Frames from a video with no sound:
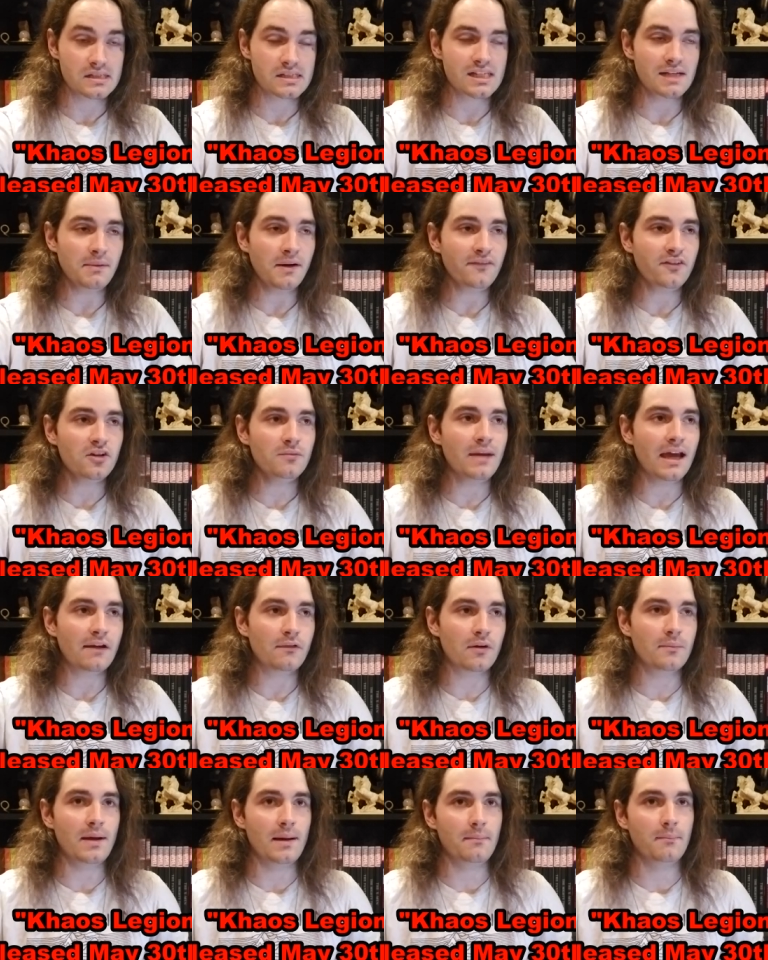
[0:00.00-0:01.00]
Some of you may
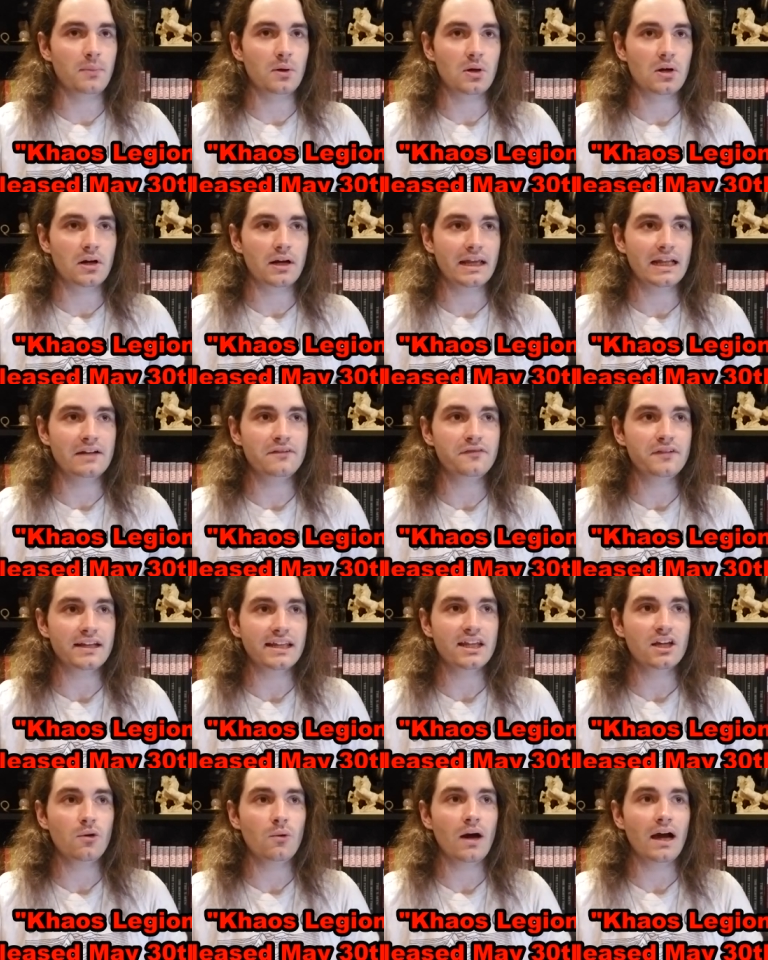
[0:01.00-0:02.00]
remember in a
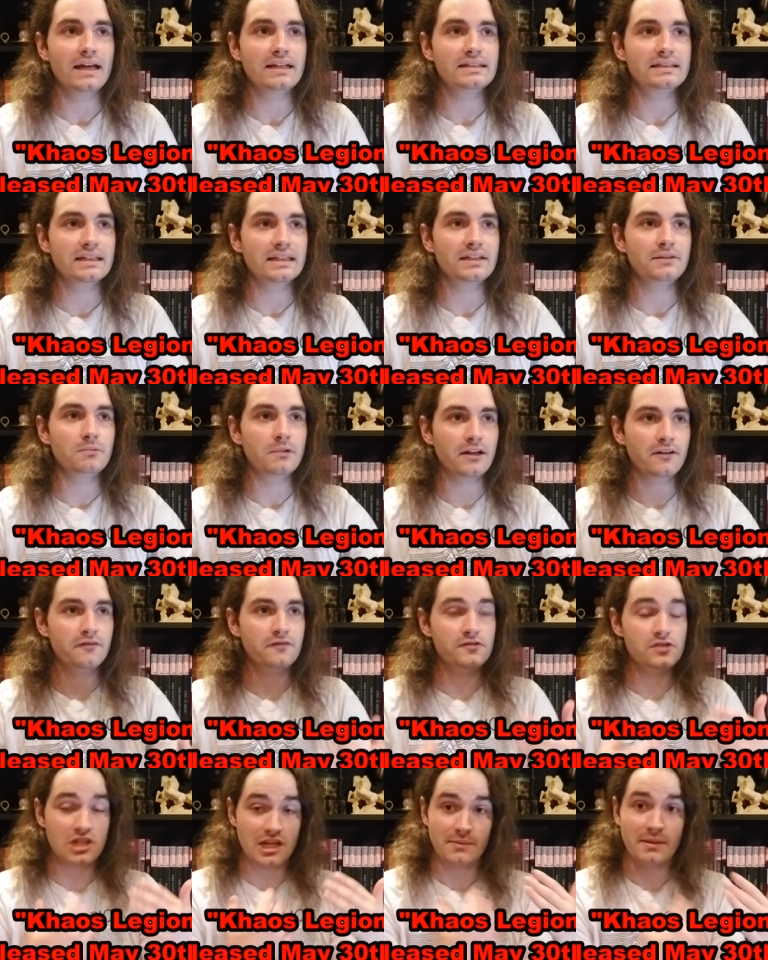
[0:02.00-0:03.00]
video I did with
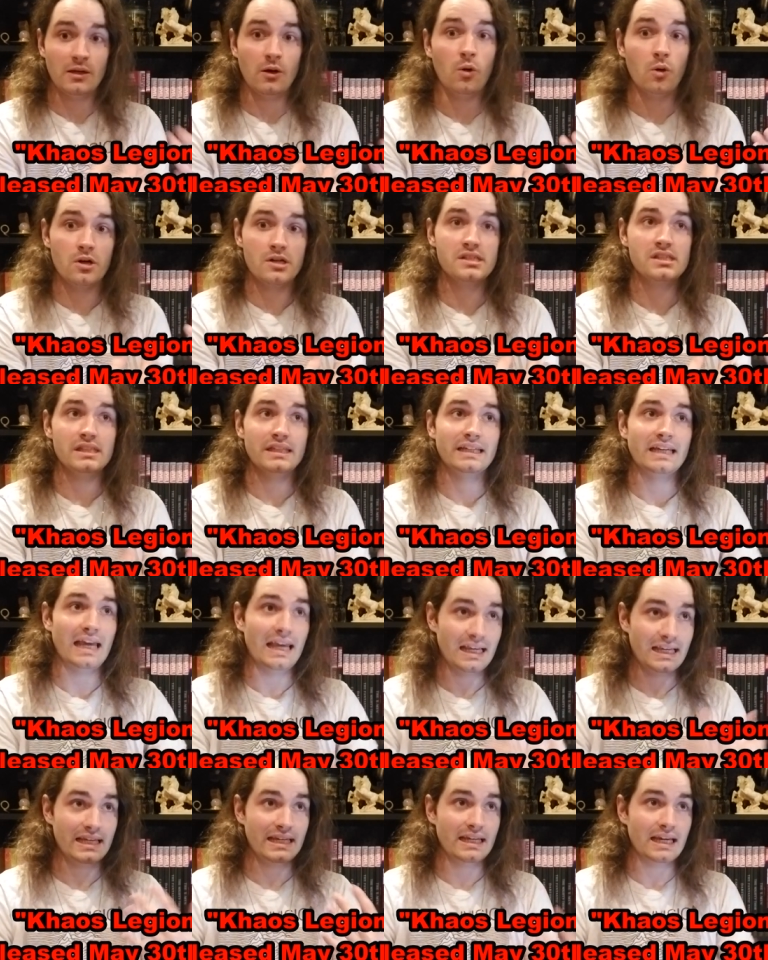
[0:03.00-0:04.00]
Jamie Horsley,
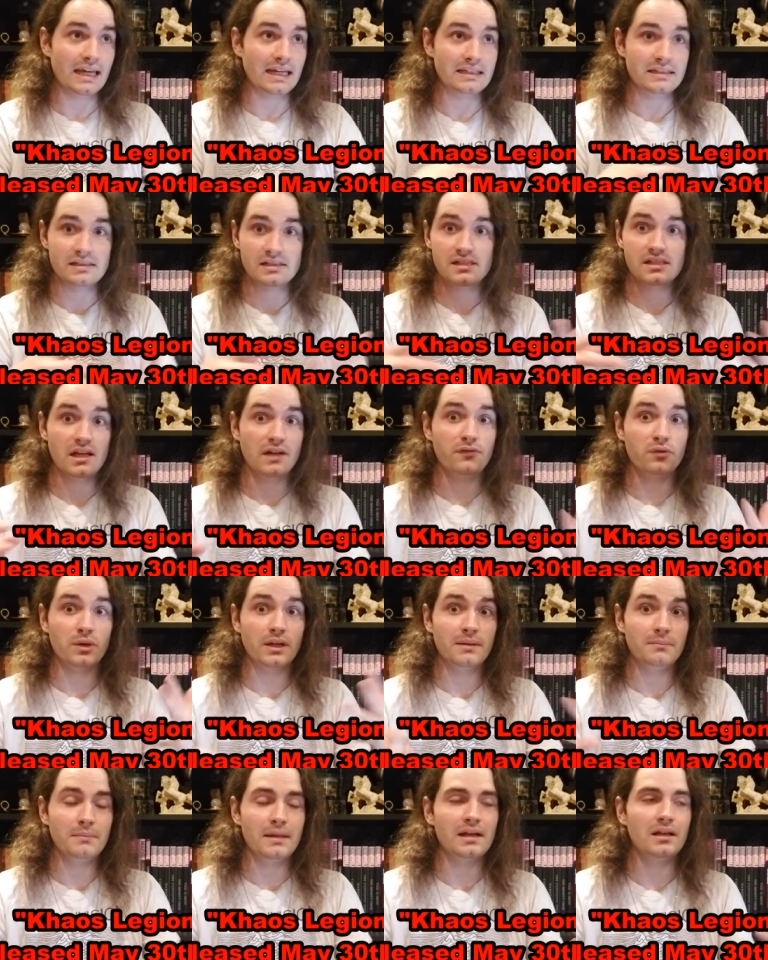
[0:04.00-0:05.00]
aka
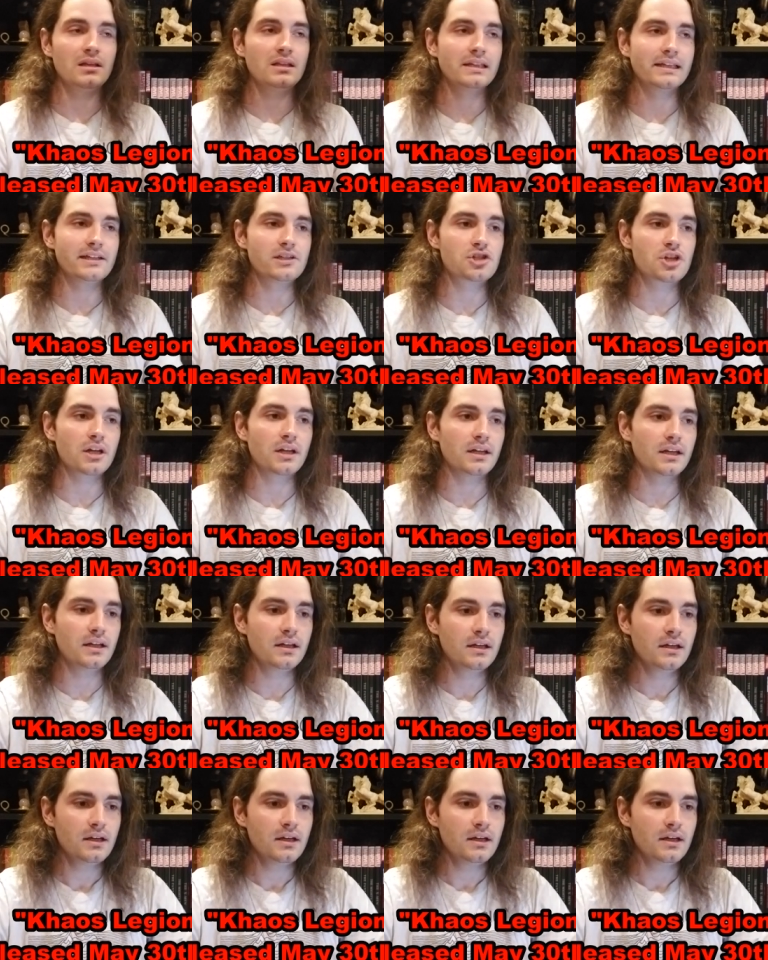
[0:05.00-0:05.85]
Discovery Metal Legion,